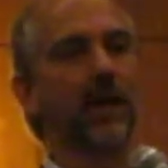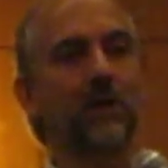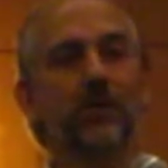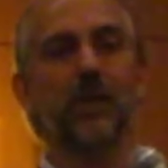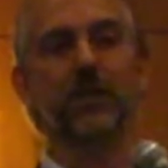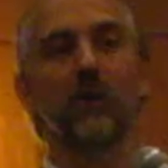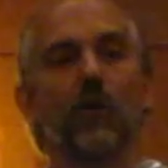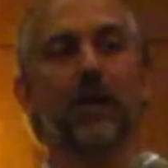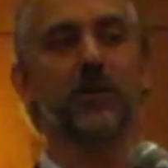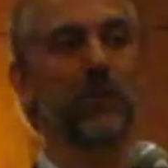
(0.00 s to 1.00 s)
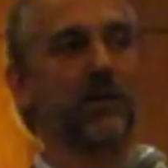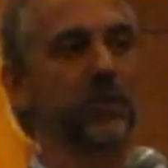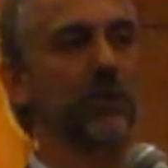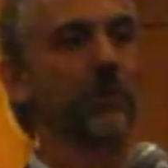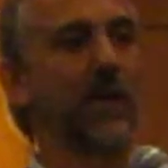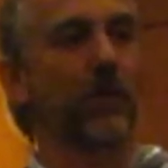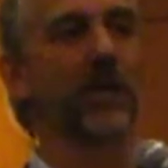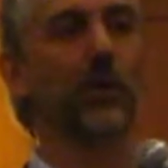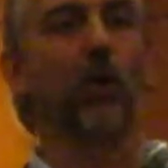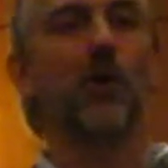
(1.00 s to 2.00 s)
I was honestly crushed when I was told, by the way, you are